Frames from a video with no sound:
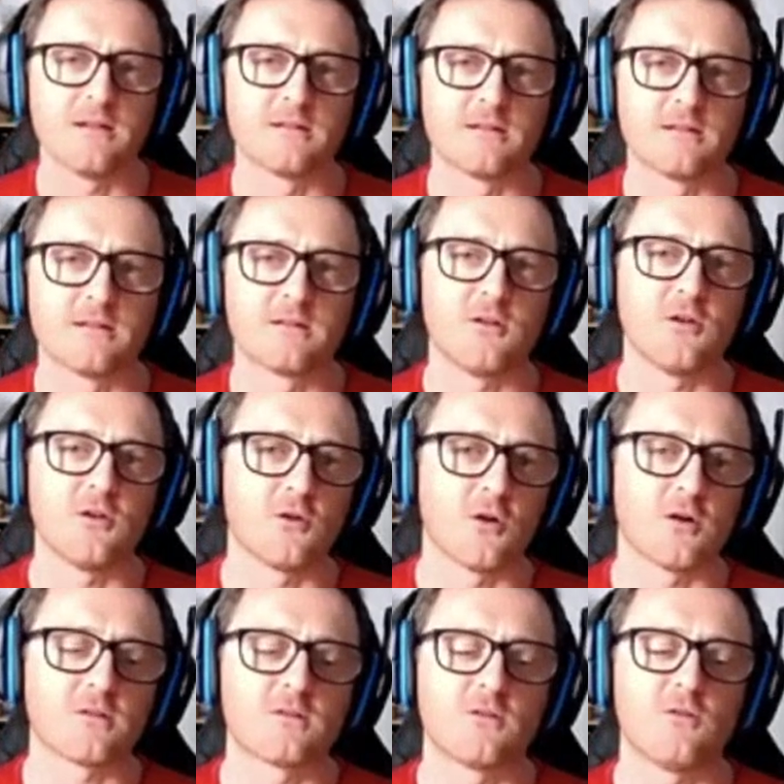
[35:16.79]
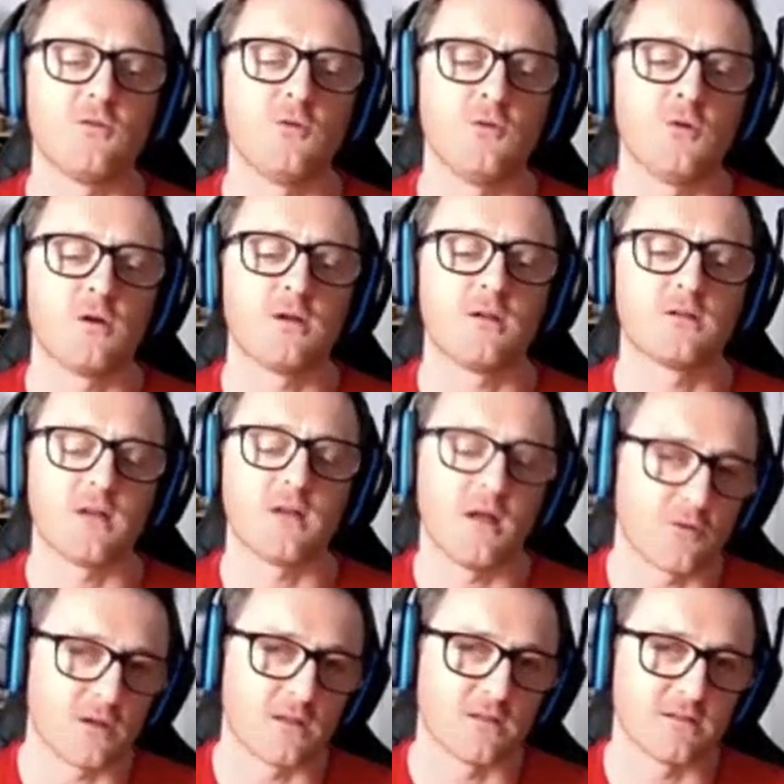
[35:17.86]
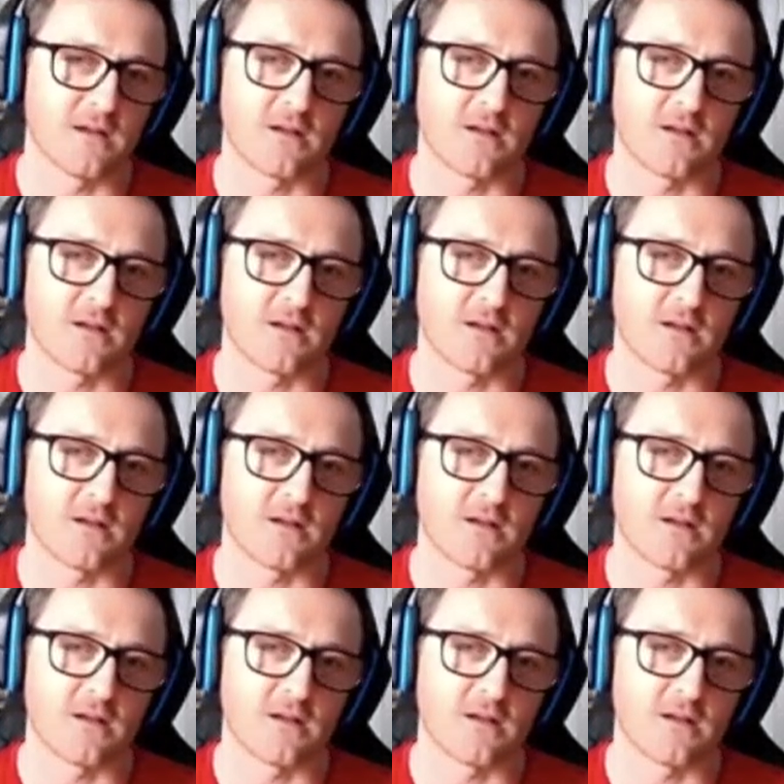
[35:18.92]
you've got to start looking at the data.